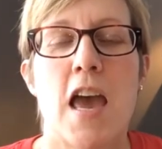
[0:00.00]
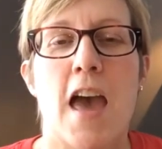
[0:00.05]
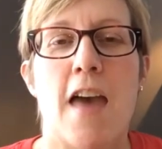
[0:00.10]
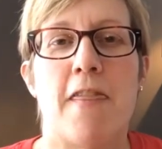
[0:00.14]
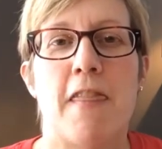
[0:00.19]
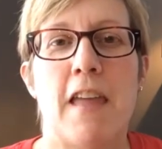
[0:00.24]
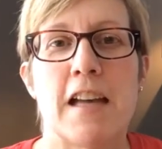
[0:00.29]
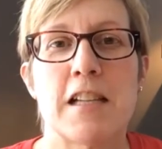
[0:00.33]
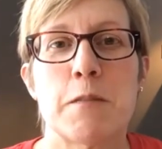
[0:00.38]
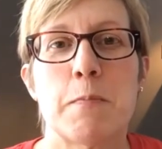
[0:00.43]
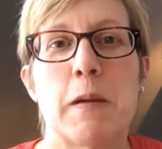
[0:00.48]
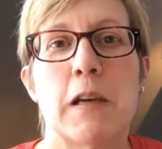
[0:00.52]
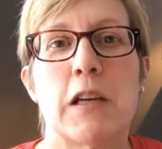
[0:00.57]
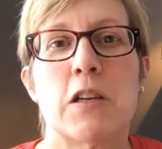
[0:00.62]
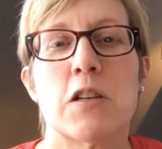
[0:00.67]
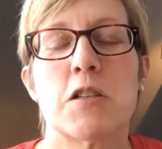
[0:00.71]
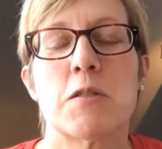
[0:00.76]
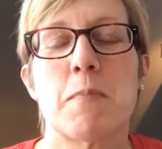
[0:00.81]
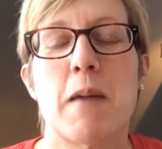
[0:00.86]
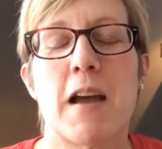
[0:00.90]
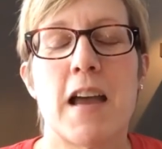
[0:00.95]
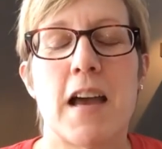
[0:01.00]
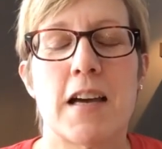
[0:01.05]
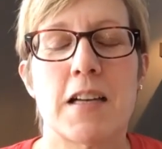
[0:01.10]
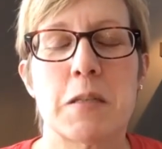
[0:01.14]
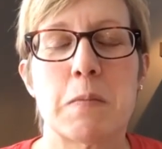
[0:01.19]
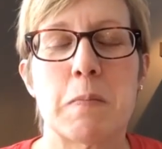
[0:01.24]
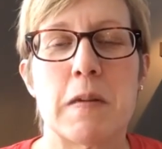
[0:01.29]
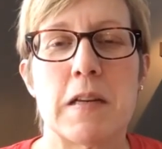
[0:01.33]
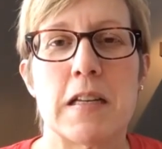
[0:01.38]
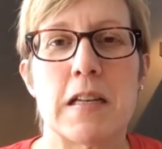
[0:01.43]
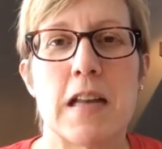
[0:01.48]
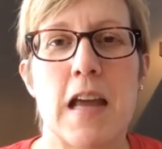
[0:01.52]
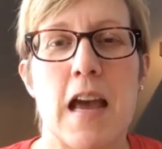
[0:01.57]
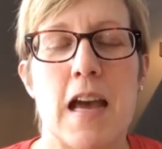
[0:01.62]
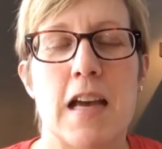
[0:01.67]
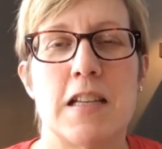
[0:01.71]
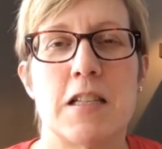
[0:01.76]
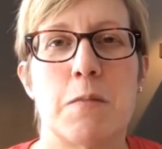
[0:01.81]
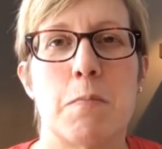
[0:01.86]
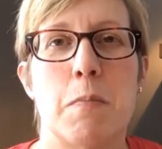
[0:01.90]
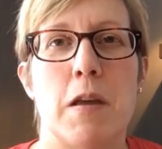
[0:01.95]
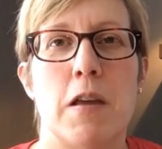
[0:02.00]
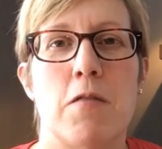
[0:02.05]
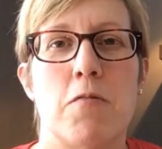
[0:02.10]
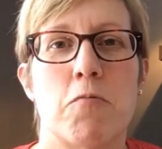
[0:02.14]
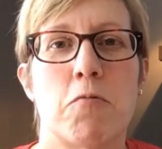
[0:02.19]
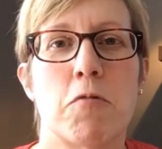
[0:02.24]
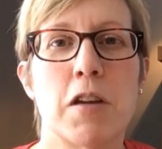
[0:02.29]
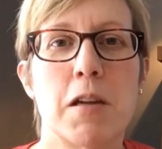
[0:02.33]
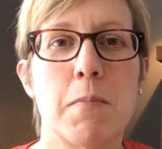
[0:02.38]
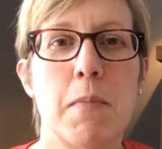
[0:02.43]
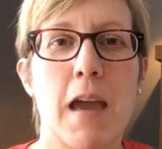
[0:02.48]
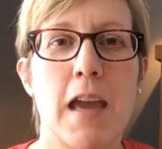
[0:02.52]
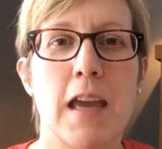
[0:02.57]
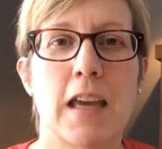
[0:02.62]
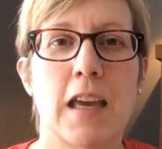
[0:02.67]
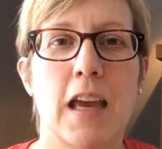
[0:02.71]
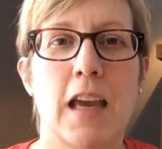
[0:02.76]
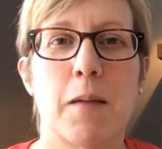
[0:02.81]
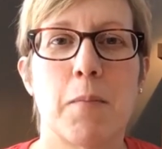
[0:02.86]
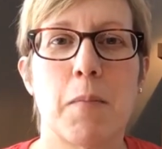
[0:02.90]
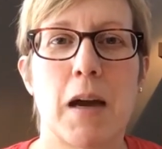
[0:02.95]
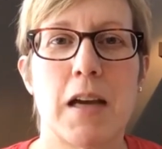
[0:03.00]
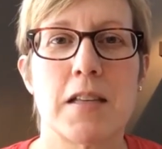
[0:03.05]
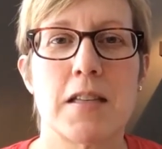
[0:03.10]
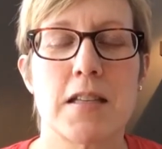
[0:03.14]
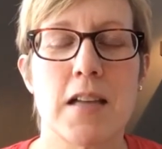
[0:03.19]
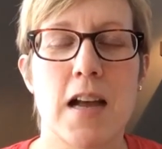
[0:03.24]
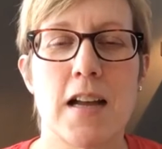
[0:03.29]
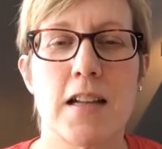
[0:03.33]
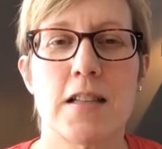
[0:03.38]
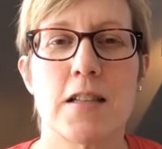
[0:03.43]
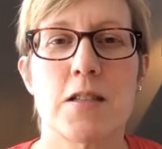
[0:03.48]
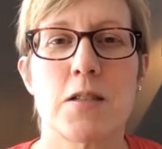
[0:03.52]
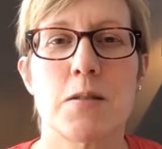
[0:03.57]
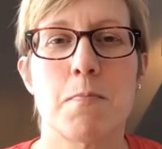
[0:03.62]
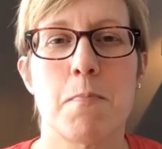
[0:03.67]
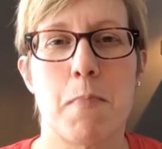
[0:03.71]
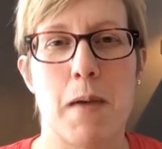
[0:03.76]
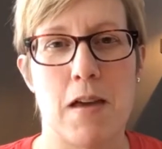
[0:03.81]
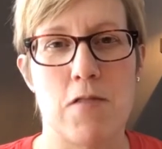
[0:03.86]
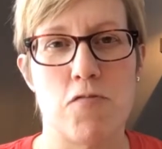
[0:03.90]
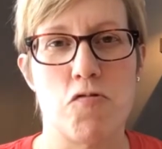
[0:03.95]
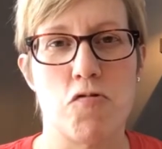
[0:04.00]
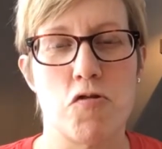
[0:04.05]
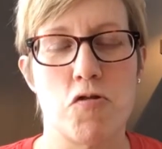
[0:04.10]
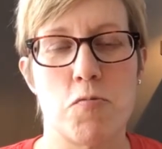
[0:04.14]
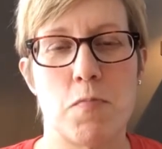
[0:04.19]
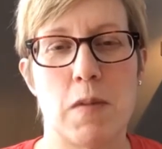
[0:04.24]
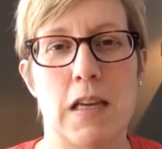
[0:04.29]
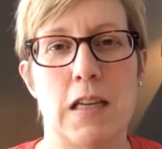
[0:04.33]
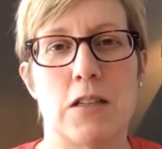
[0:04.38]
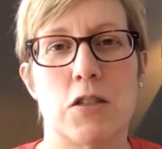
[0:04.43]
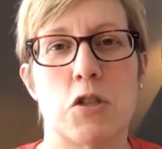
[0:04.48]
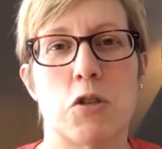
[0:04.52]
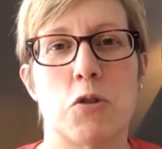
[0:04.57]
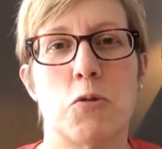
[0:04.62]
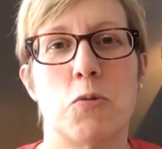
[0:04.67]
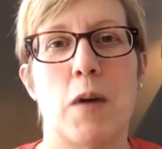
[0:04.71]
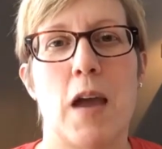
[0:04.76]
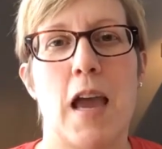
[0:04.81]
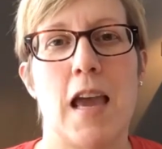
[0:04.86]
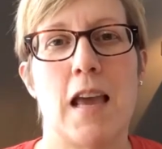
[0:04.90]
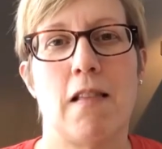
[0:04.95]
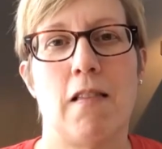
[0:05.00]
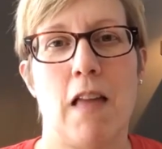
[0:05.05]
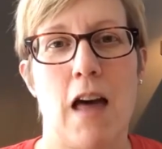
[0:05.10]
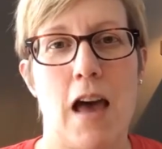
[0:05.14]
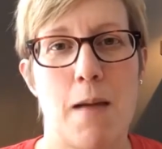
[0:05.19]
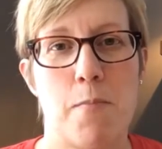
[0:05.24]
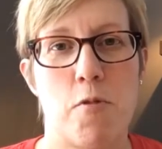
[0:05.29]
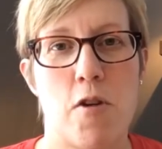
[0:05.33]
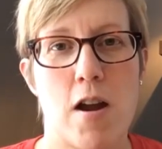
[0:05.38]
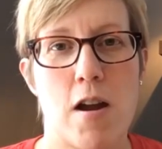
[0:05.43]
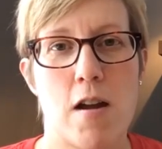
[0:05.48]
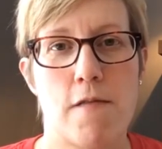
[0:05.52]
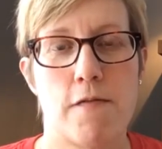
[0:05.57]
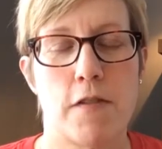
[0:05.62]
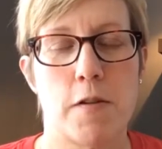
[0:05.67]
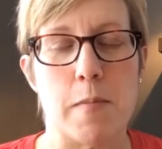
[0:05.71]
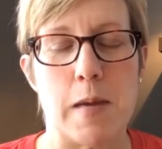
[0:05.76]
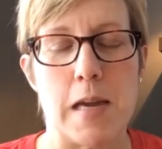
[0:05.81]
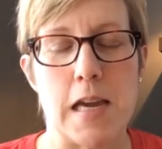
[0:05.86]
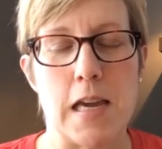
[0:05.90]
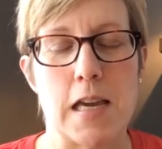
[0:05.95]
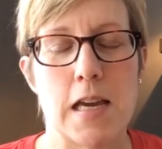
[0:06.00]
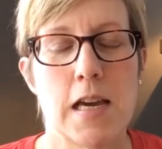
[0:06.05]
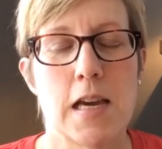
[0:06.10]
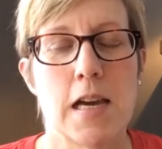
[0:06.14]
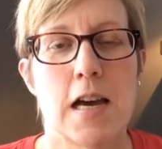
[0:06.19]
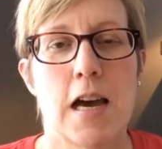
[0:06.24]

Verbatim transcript: And that's because my husband has been remaking my son's bedroom into a library for me.